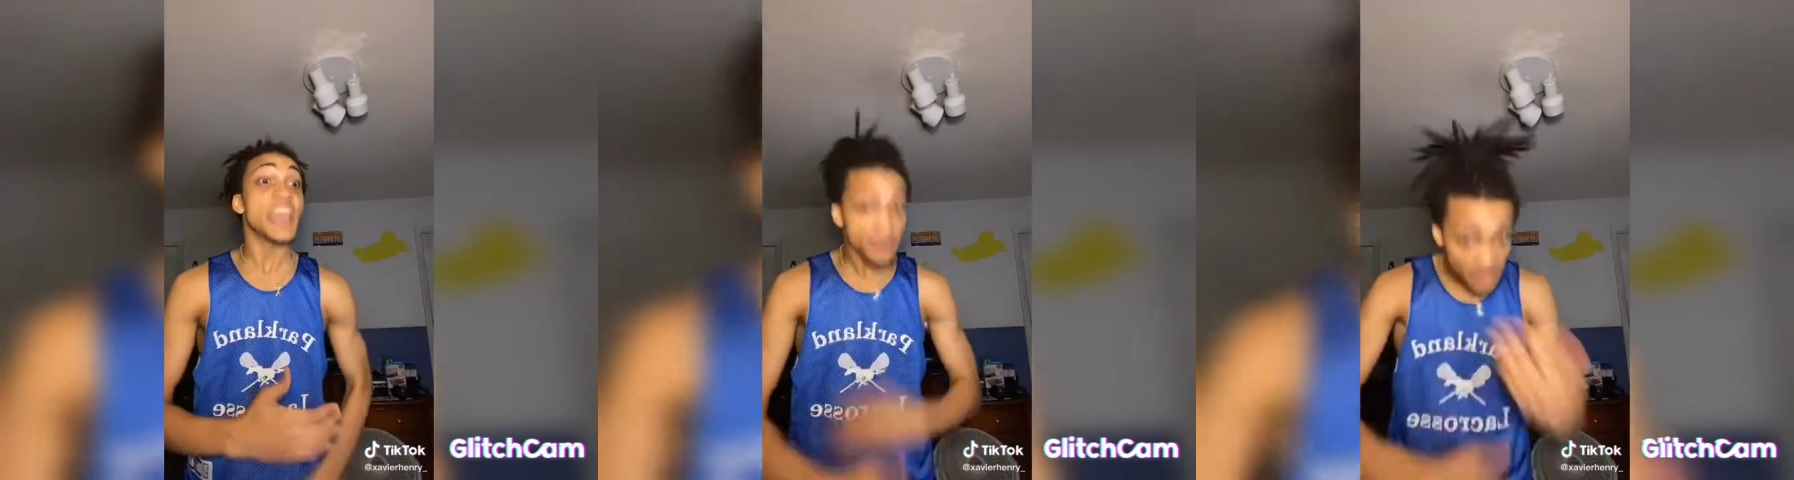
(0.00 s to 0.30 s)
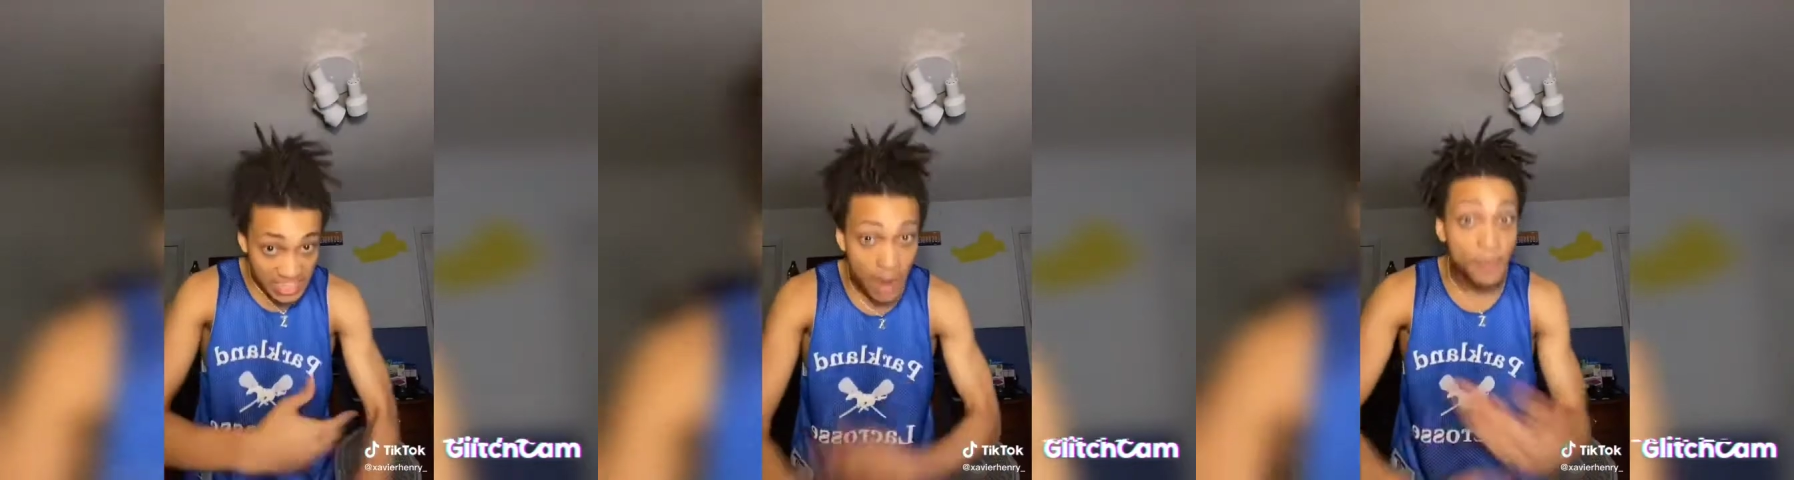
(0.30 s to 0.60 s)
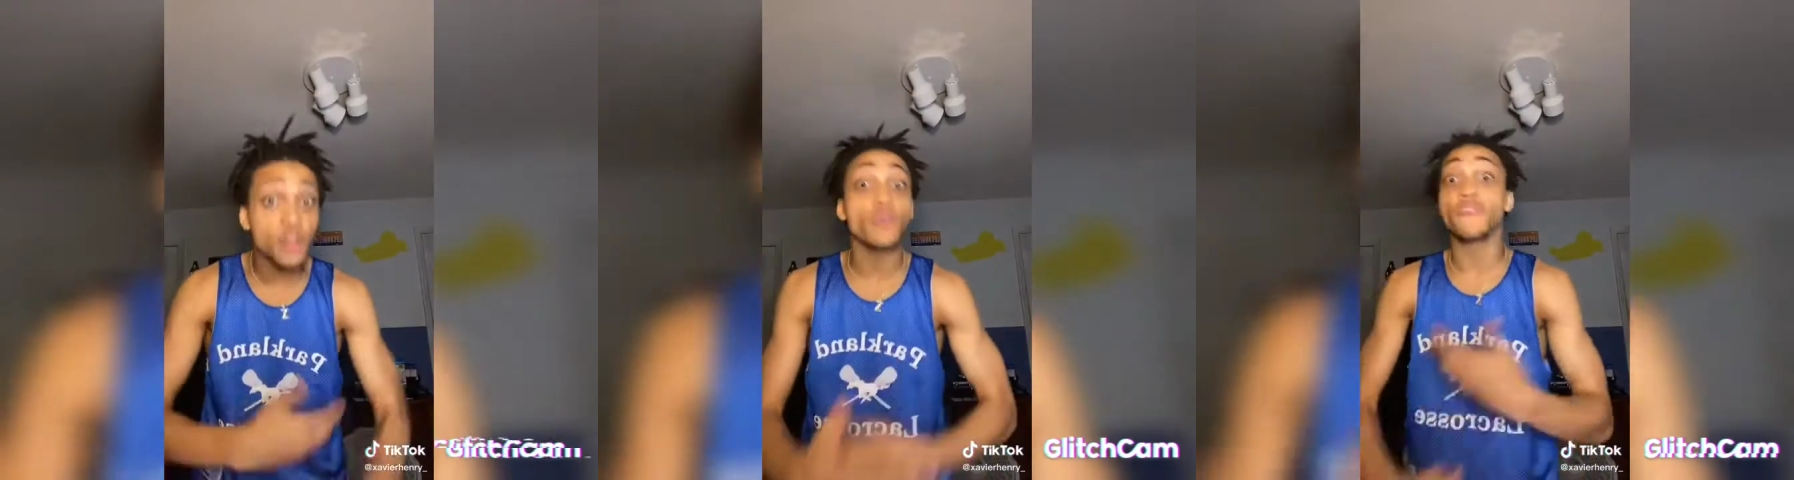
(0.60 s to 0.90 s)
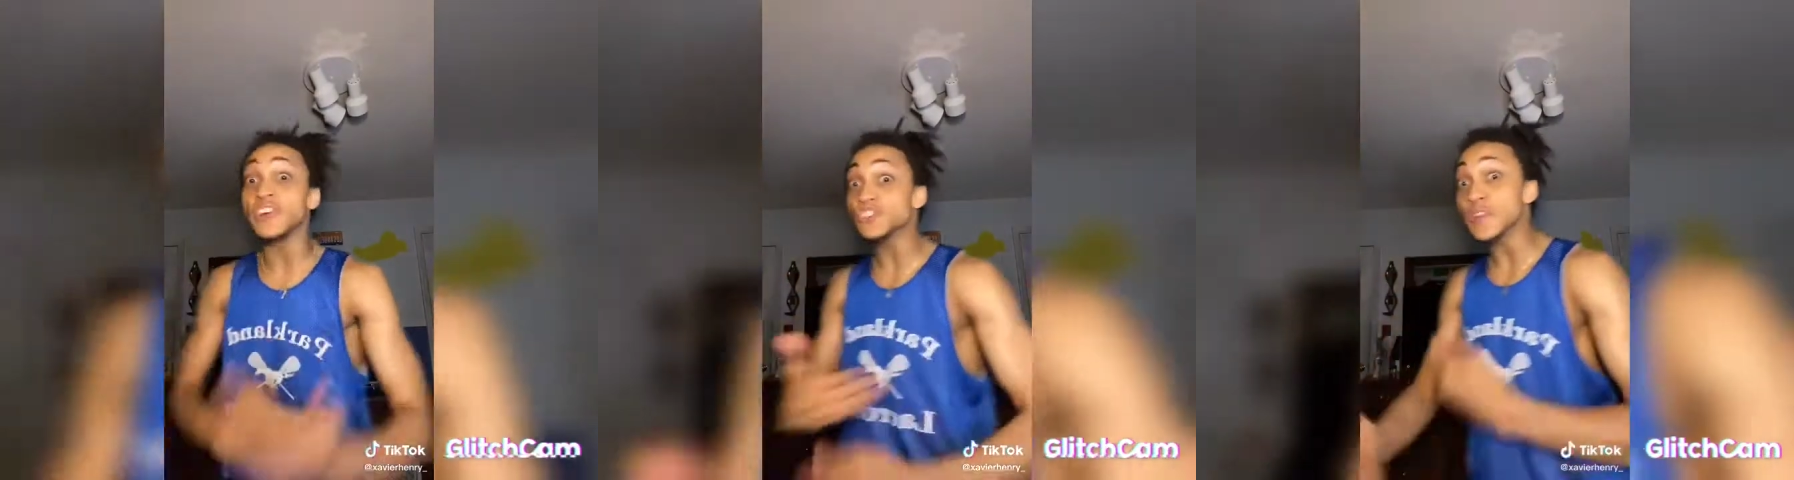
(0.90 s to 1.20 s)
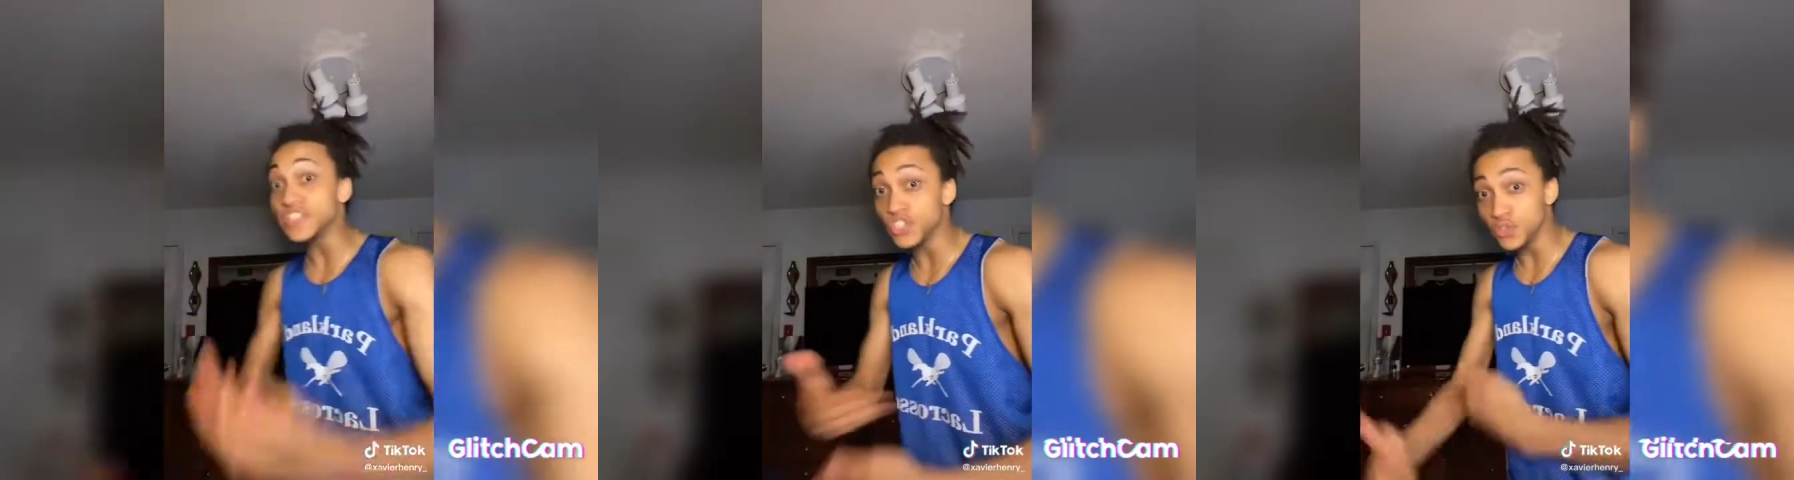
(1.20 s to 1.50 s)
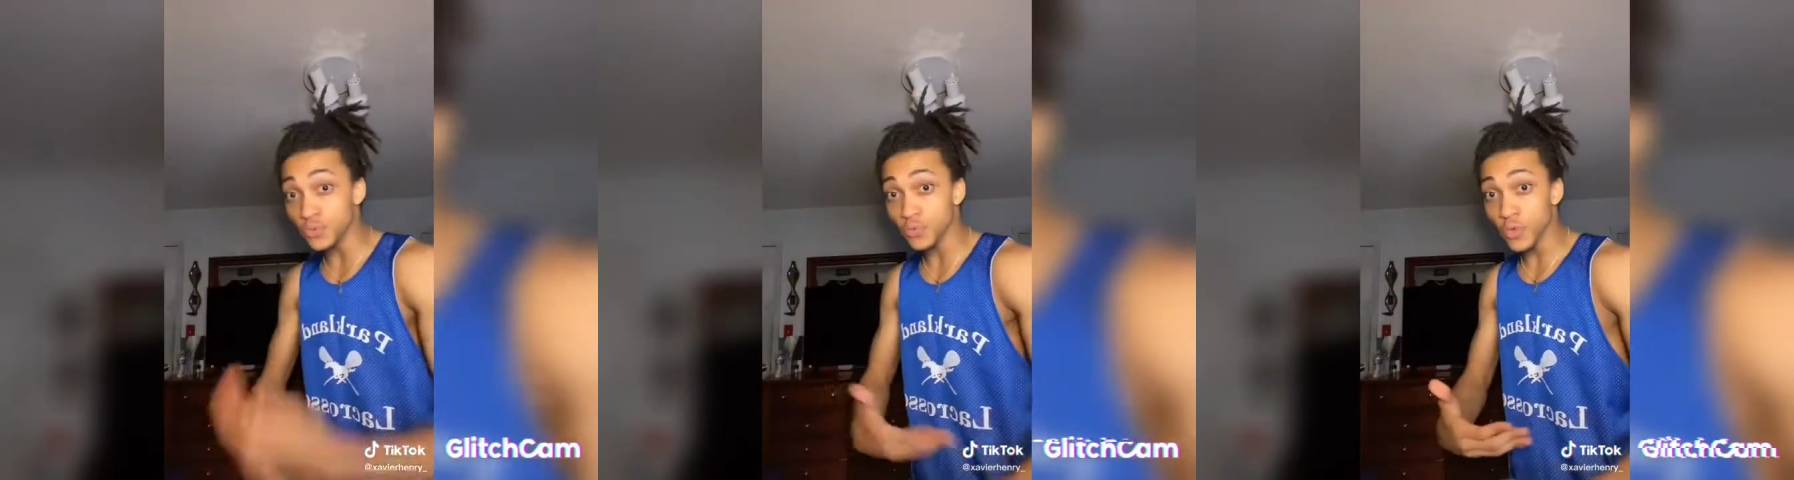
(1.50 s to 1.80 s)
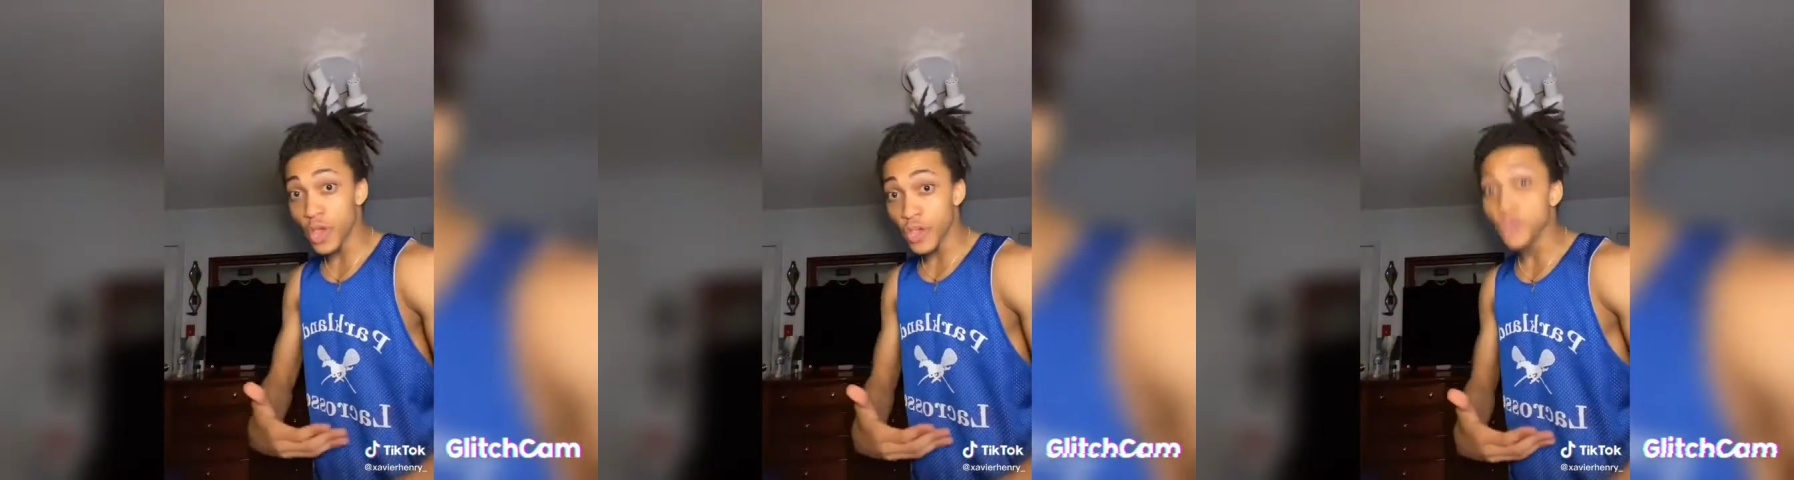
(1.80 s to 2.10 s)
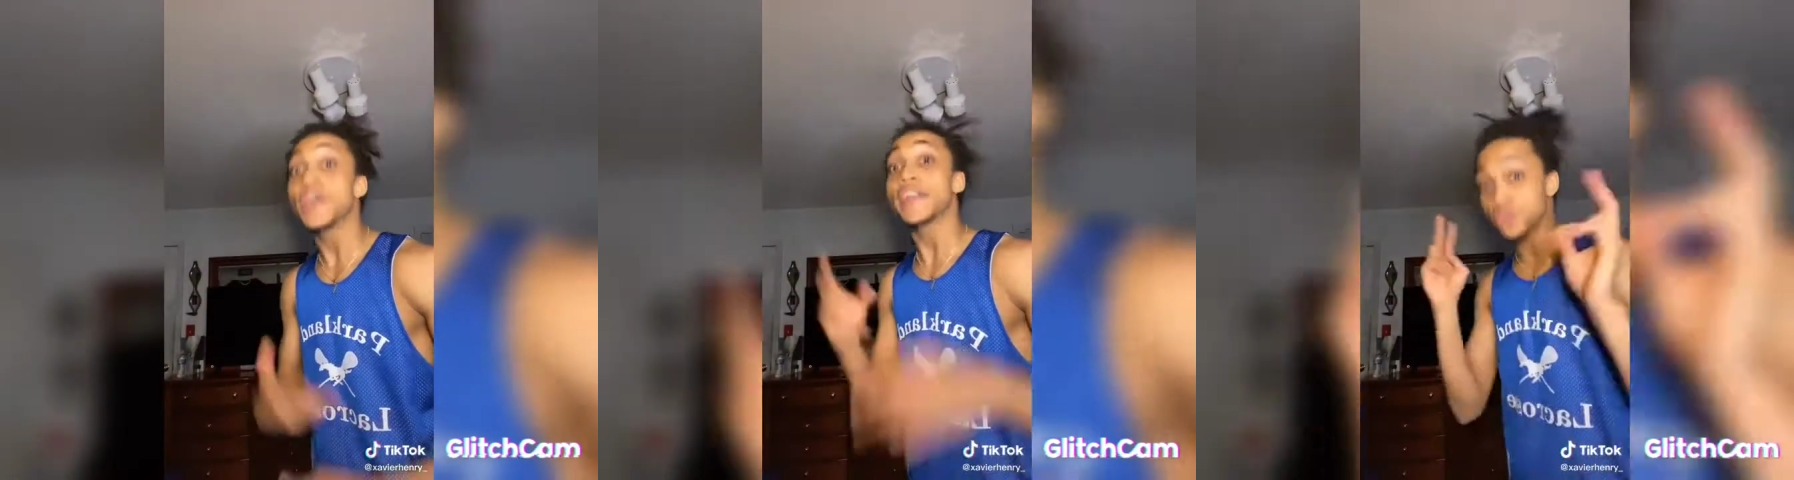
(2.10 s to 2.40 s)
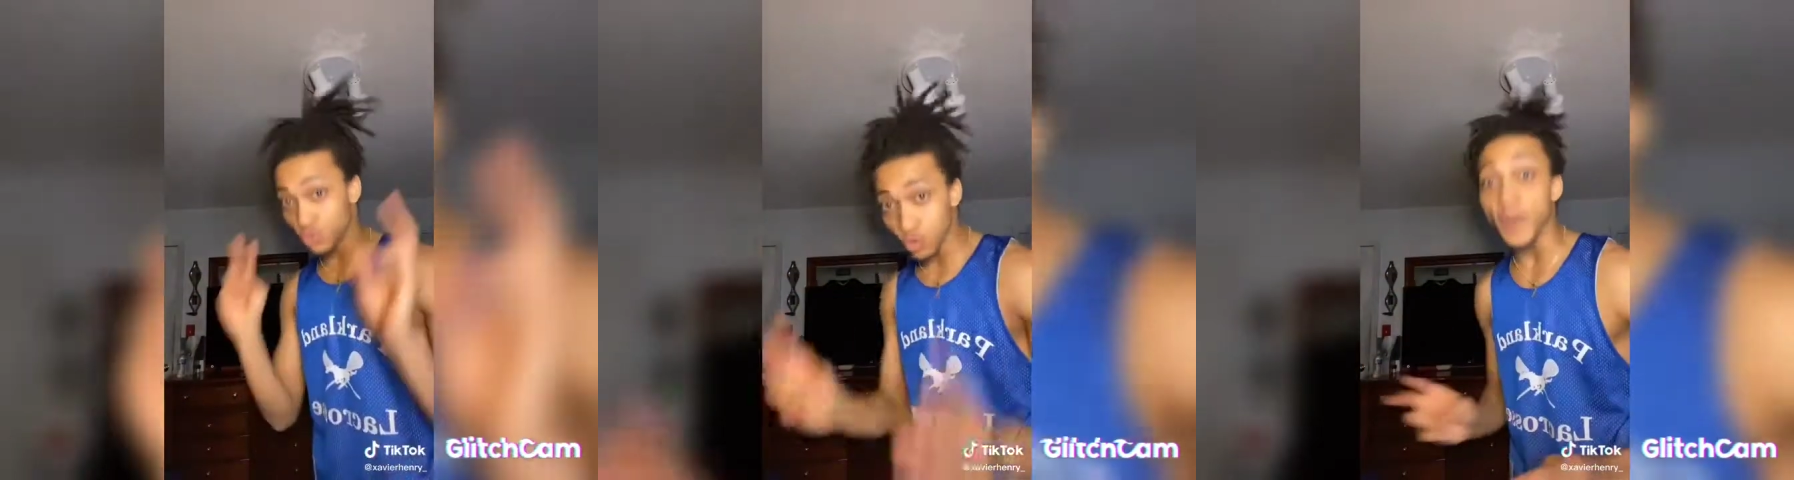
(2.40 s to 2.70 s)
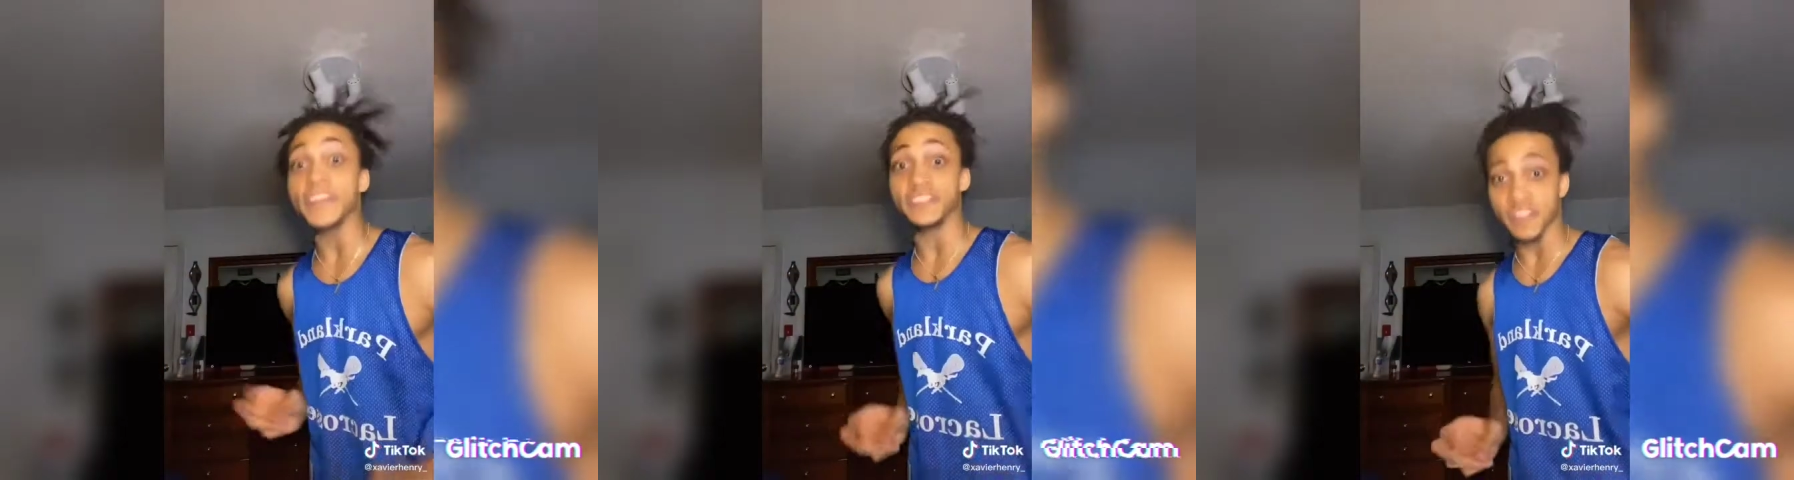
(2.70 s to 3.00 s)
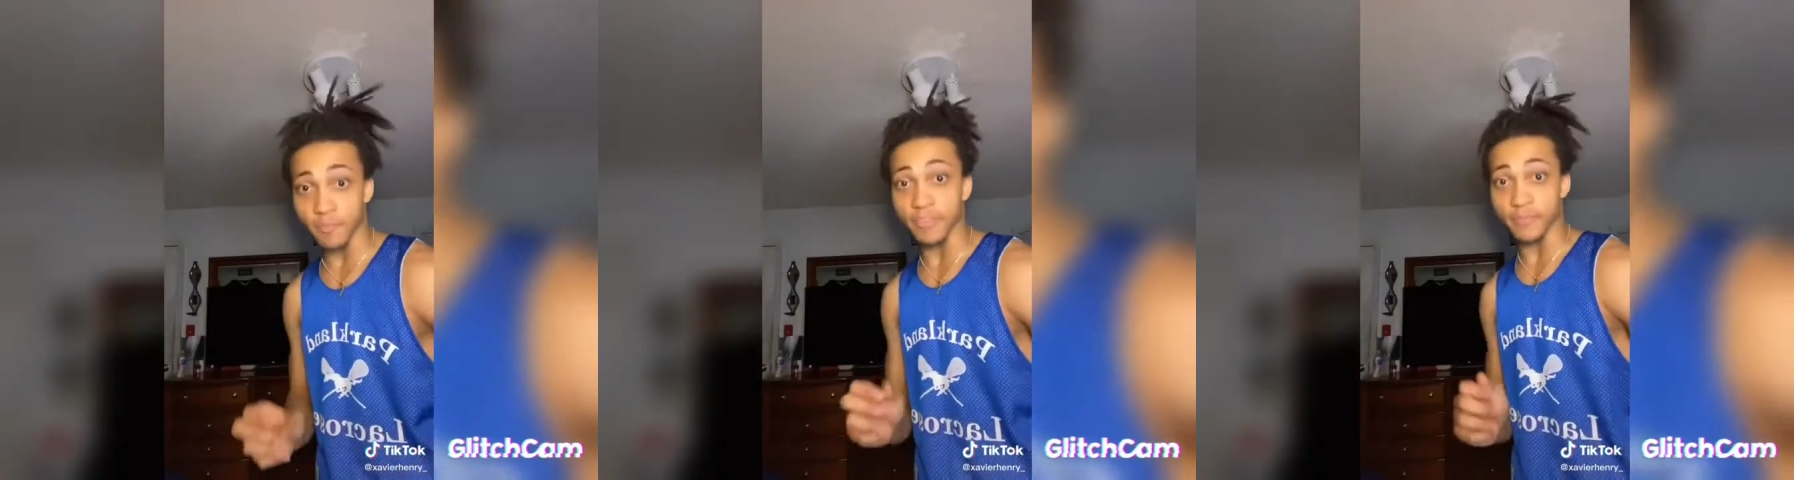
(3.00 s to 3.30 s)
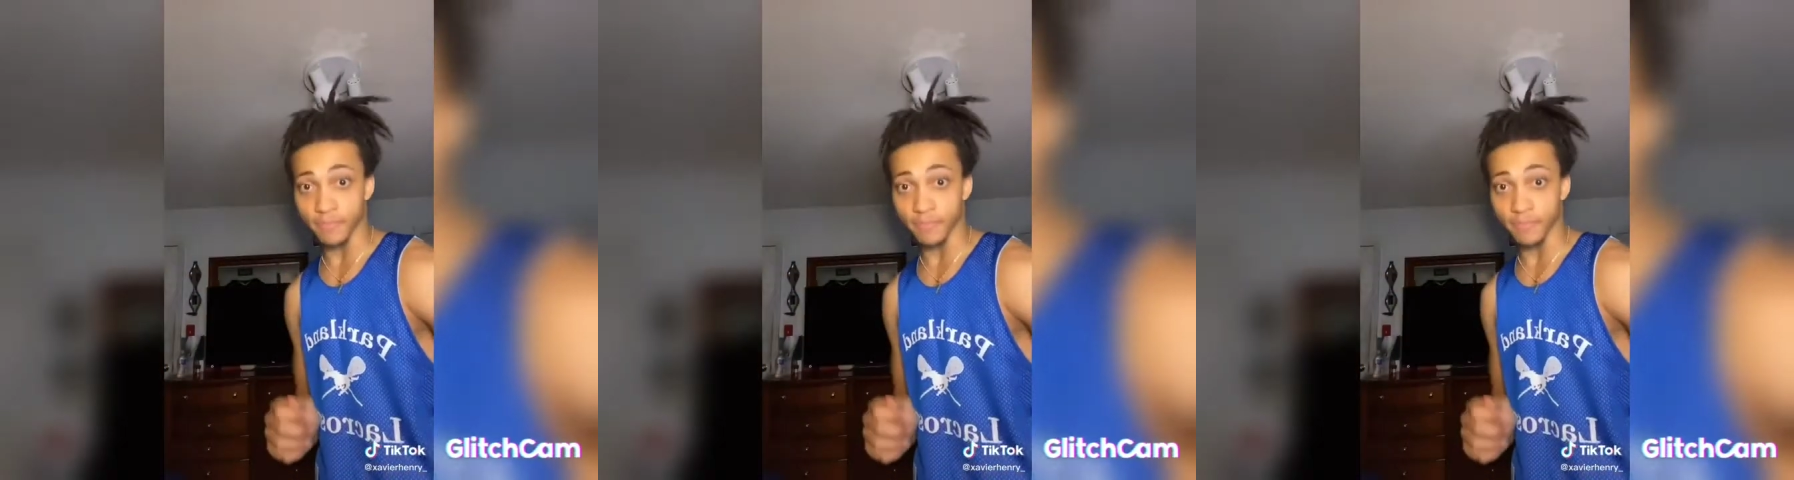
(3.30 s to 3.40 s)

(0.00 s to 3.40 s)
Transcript: every time a girl frustrates you, you gotta do 20 of something.